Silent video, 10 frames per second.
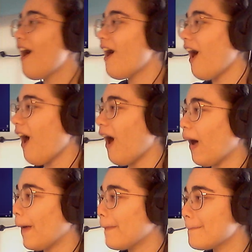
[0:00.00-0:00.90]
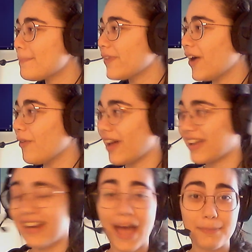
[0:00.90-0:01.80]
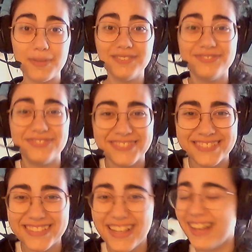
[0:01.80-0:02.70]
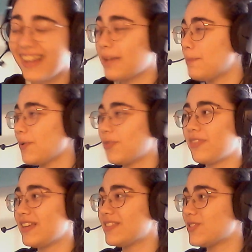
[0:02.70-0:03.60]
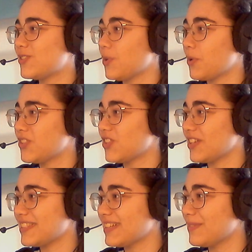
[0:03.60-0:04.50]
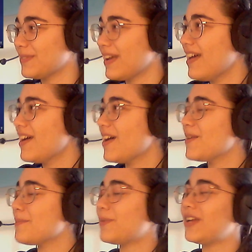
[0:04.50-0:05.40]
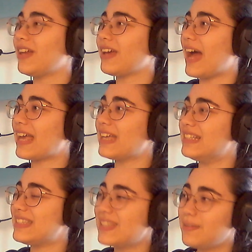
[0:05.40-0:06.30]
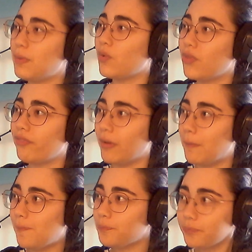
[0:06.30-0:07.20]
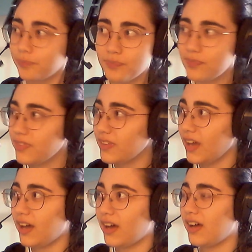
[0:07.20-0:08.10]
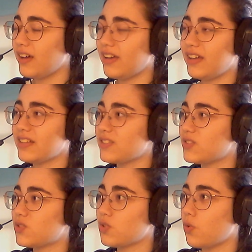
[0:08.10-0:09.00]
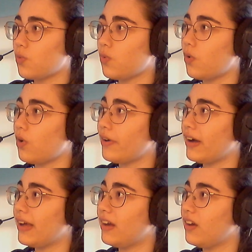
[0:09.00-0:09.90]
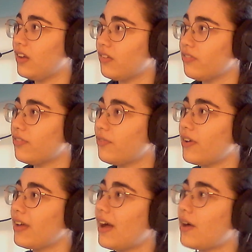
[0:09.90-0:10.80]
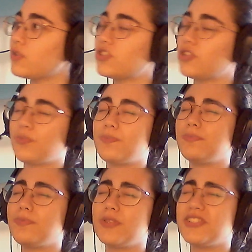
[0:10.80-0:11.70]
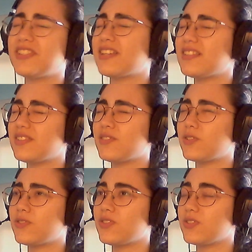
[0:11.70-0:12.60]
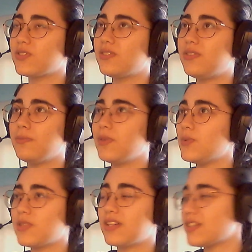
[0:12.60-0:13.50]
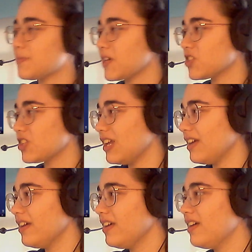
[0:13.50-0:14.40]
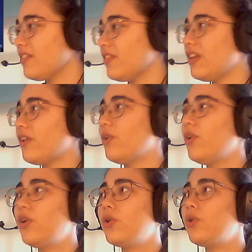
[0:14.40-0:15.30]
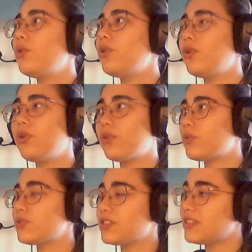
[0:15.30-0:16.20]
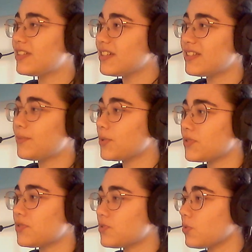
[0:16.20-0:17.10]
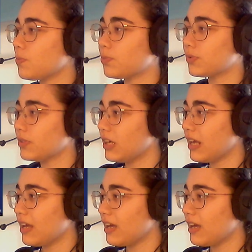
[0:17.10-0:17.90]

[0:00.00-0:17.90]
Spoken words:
how that can happen. Like, both of these are so contrasting, but like, I can see both of them and it's so cool. I love how she presented the music, especially the little hoo-hoo she did. It was so pretty